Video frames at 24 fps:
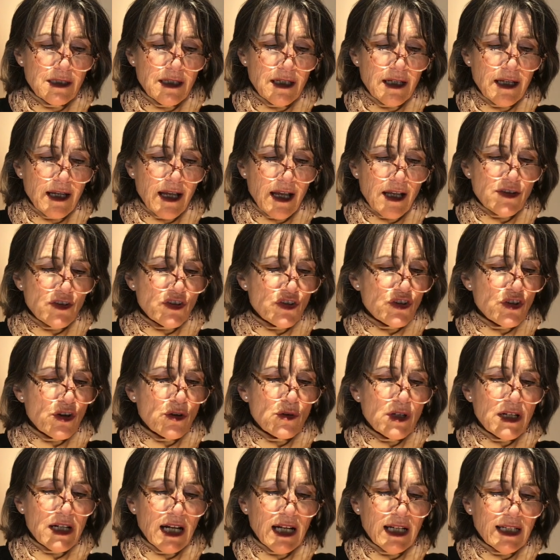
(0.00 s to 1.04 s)
And so
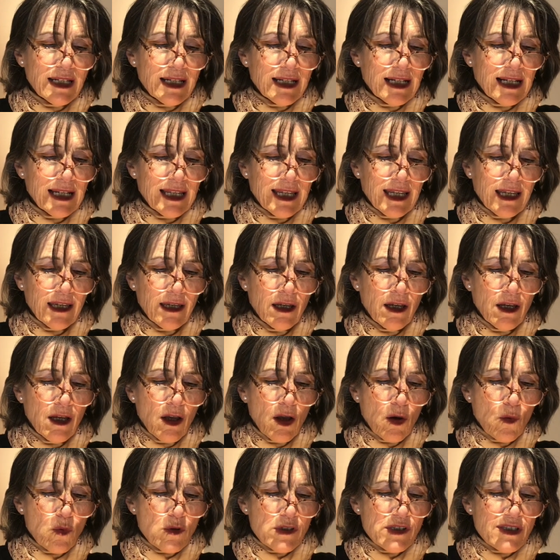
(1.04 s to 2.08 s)
cunningly
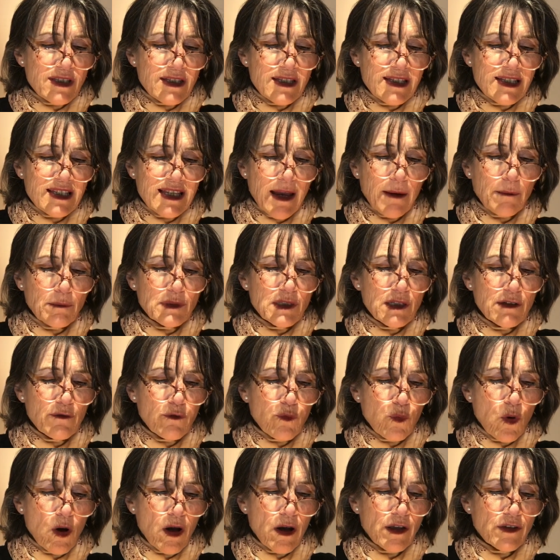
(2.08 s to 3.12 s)
was deceptive
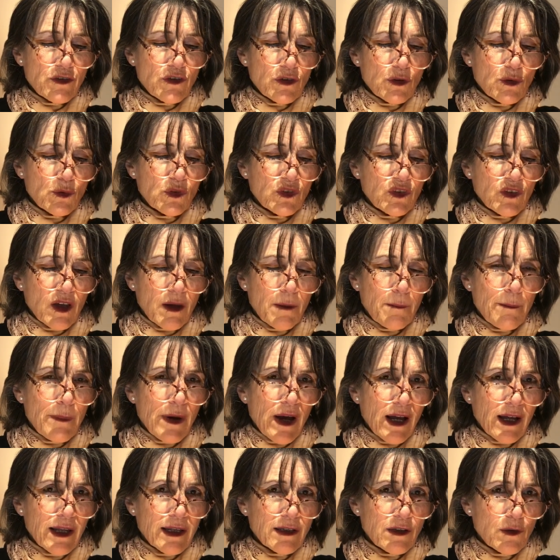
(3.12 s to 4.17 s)
word use
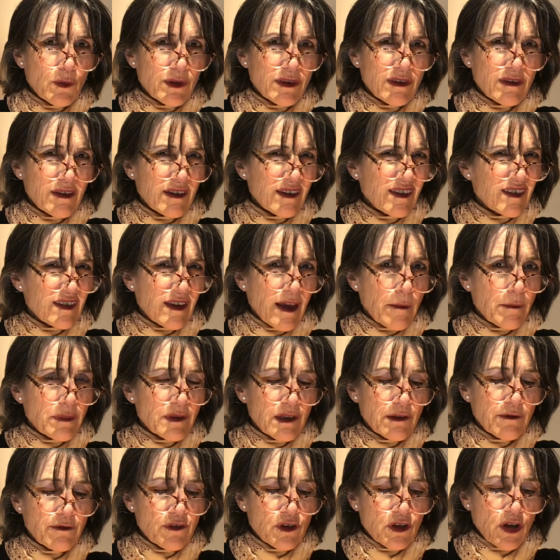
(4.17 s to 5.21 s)
combined with
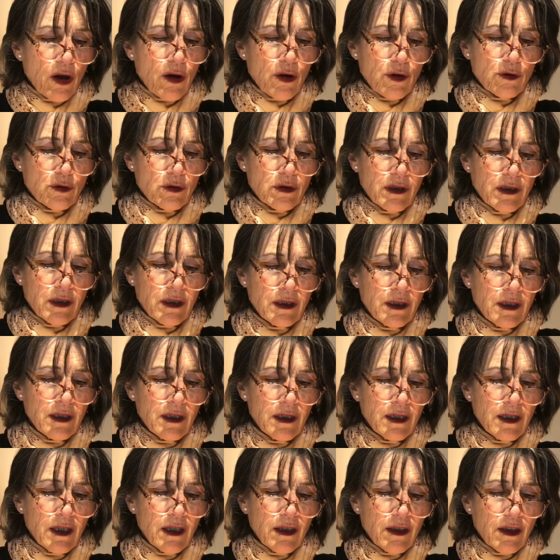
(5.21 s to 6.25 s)
deceptive tone
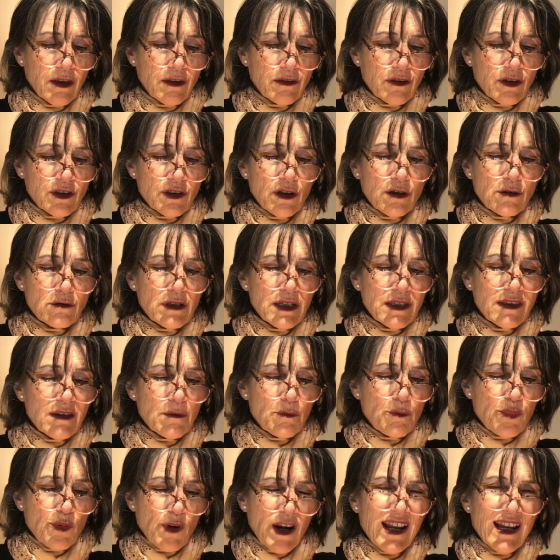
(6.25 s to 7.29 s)
that only the
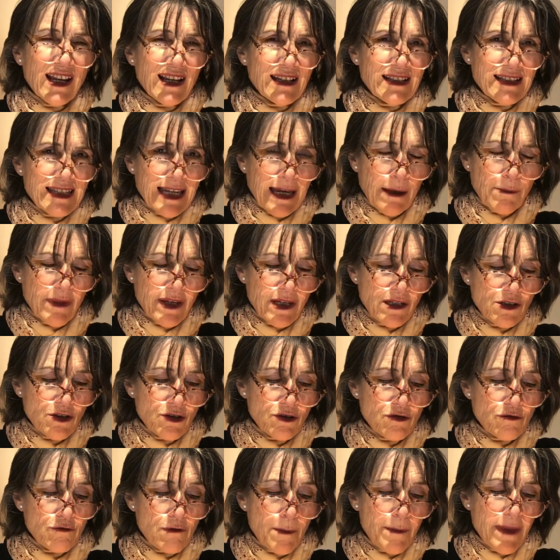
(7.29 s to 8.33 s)
brain
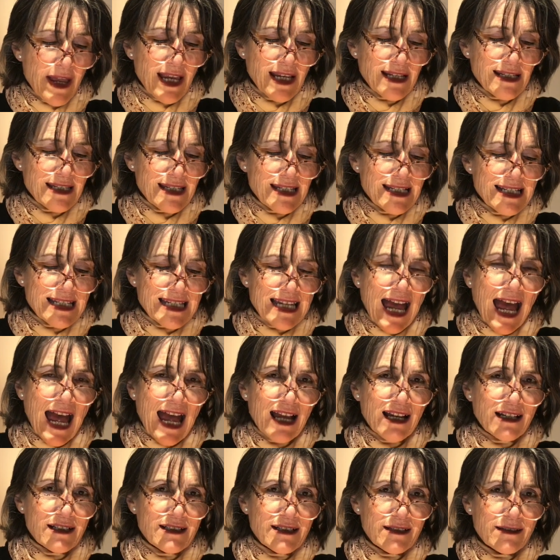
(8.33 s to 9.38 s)
damaged remained
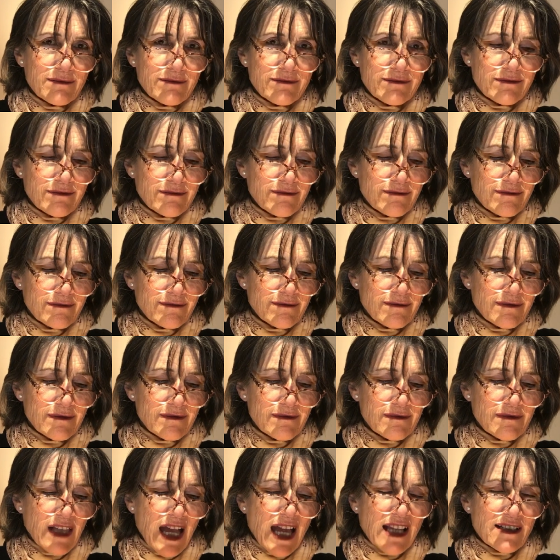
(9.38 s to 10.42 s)
intact
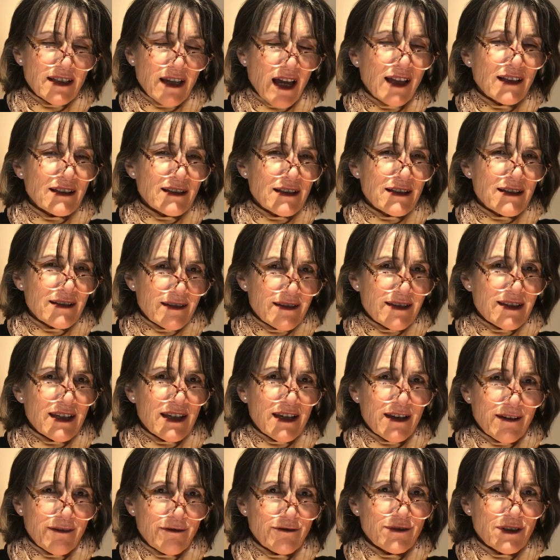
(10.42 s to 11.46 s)
and
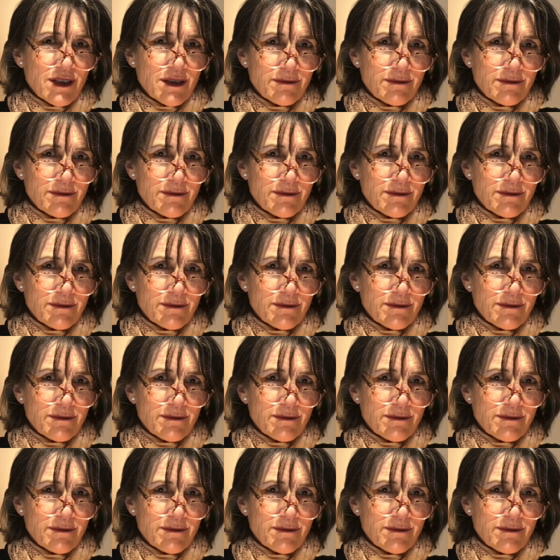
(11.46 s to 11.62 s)
undeceived.